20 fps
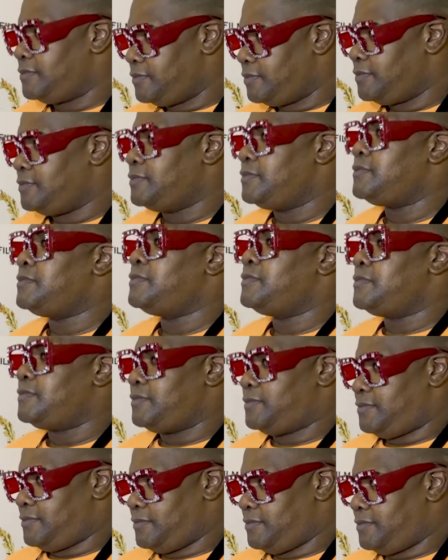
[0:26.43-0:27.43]

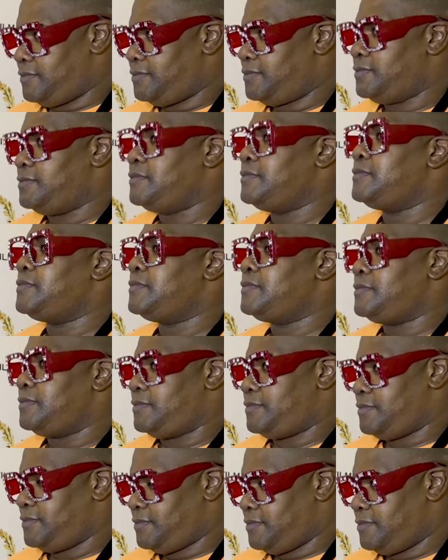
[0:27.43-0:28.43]

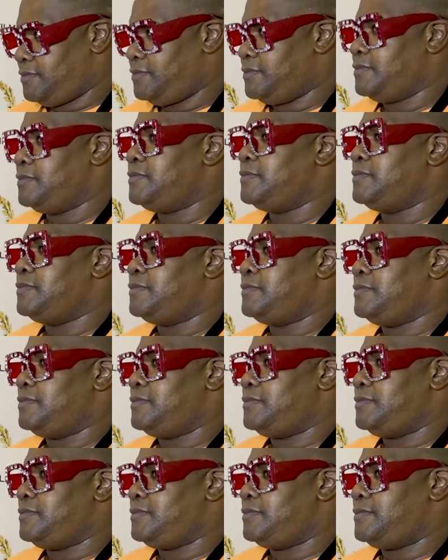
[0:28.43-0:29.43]

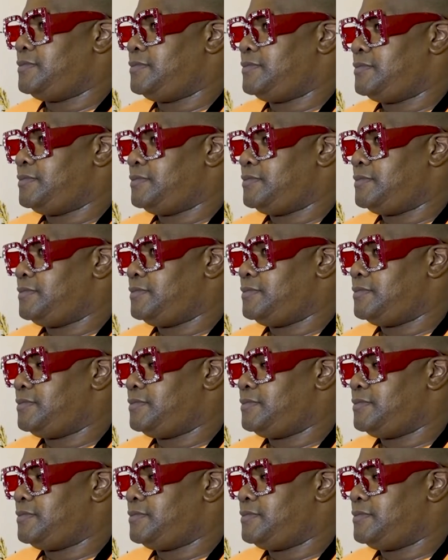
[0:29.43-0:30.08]
The person shown says nothing.